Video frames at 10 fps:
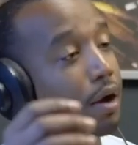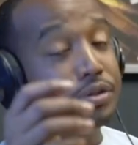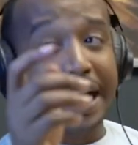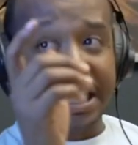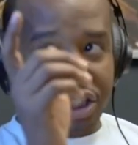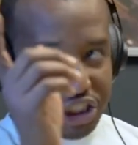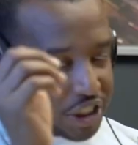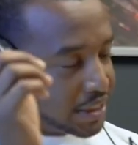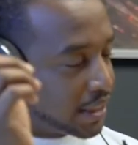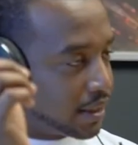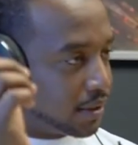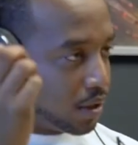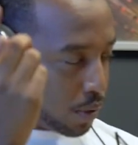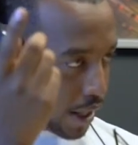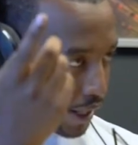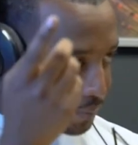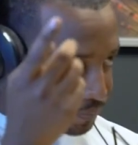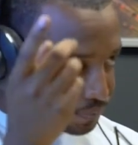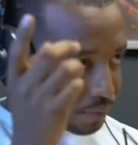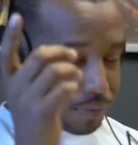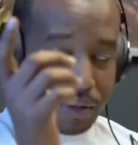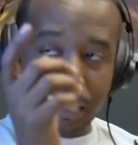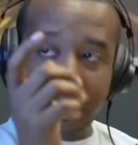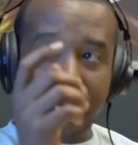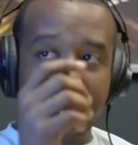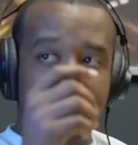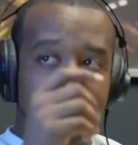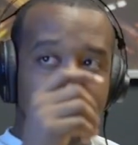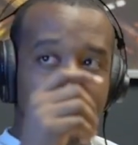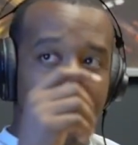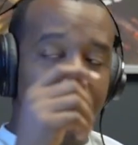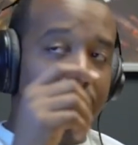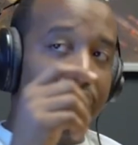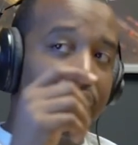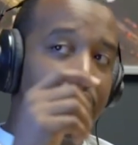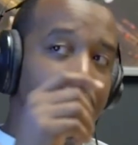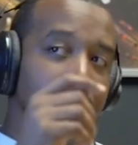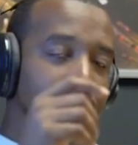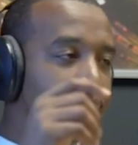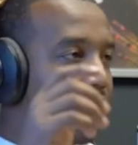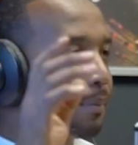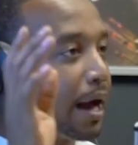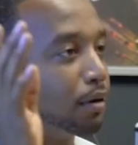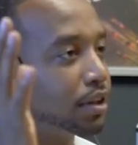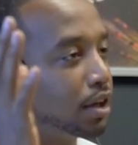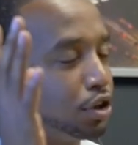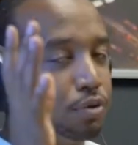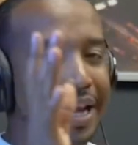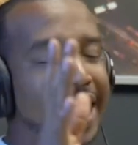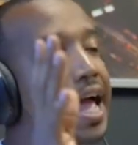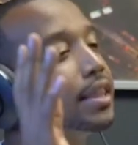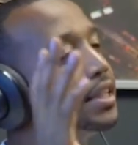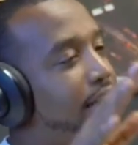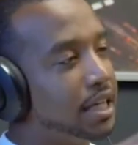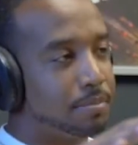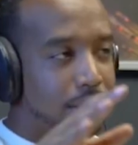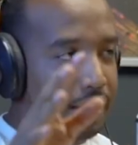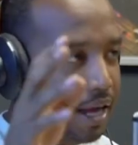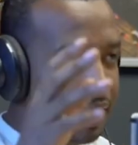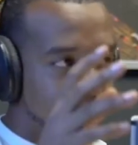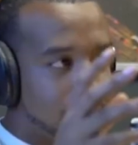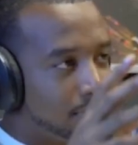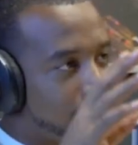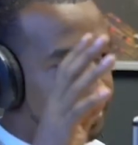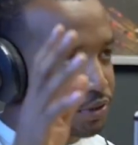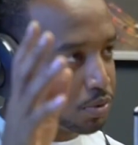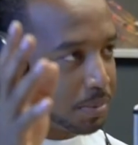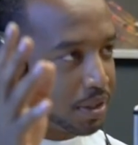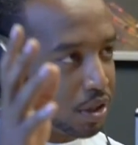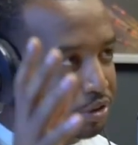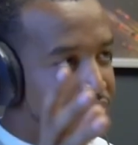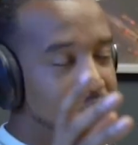was actually just in Hawaii, mm-hmm. and uh, I'm out there, dude, hella deep. Like I love fucking swimming in the ocean.